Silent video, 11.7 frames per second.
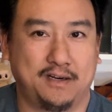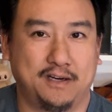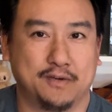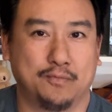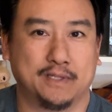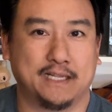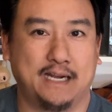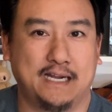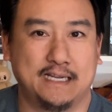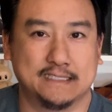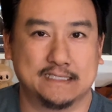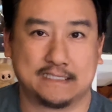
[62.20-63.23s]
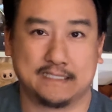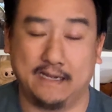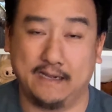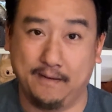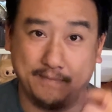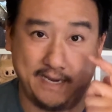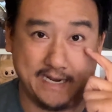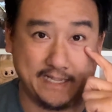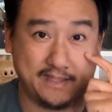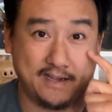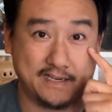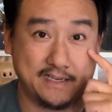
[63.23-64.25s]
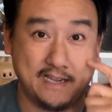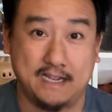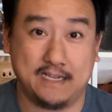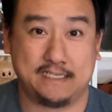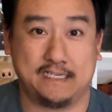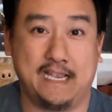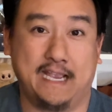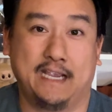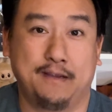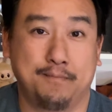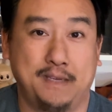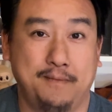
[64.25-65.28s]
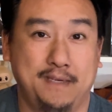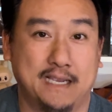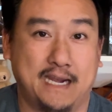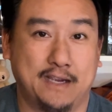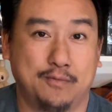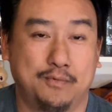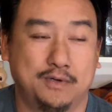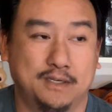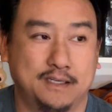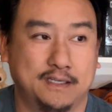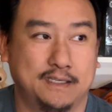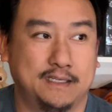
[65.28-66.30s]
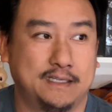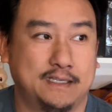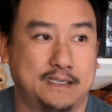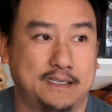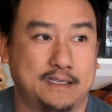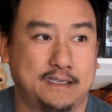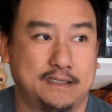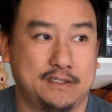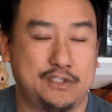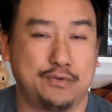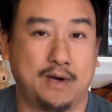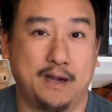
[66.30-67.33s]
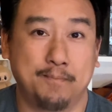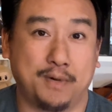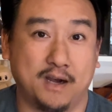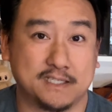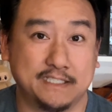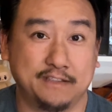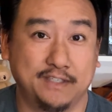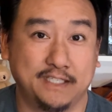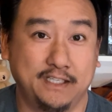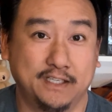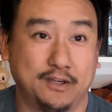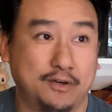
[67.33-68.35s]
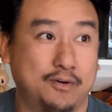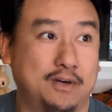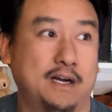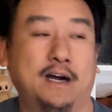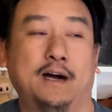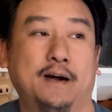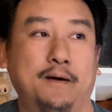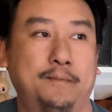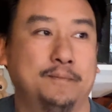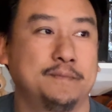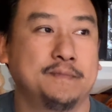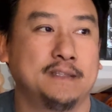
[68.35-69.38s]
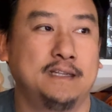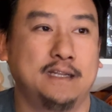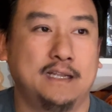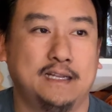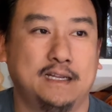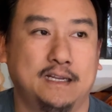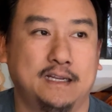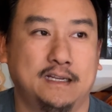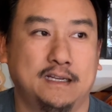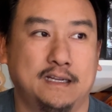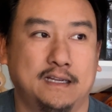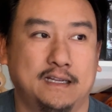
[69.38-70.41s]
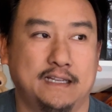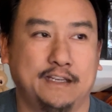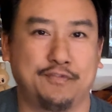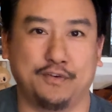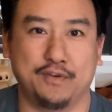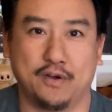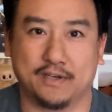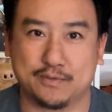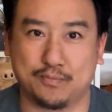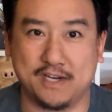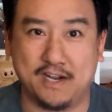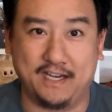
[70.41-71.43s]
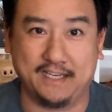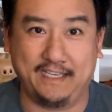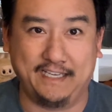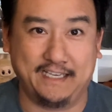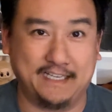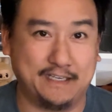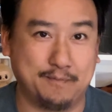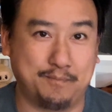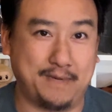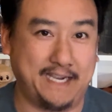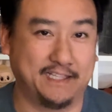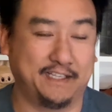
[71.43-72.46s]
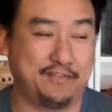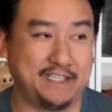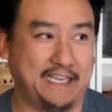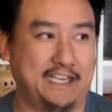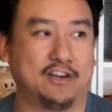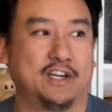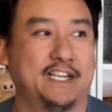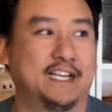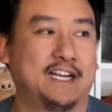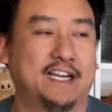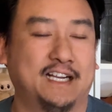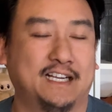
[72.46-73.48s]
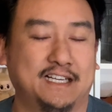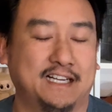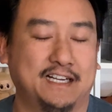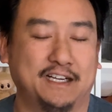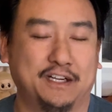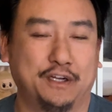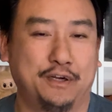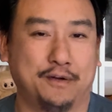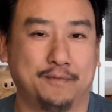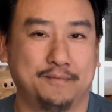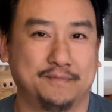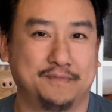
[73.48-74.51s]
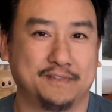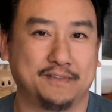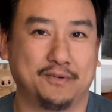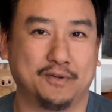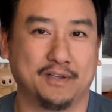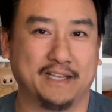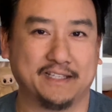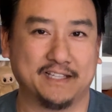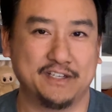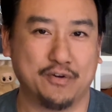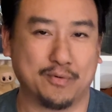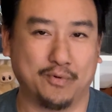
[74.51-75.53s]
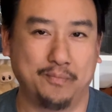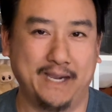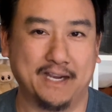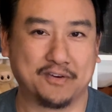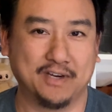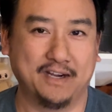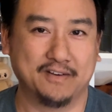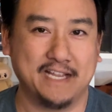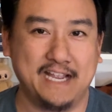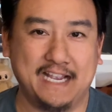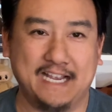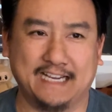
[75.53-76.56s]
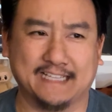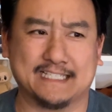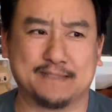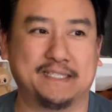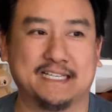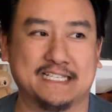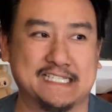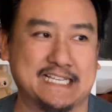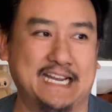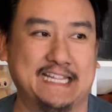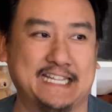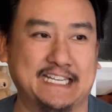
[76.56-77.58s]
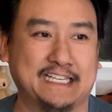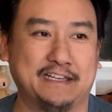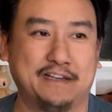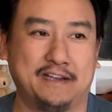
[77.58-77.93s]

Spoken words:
on with us. And I thought today maybe I would do an unboxing video. If you notice, we're not in my living area or like the normal background, and that's because I think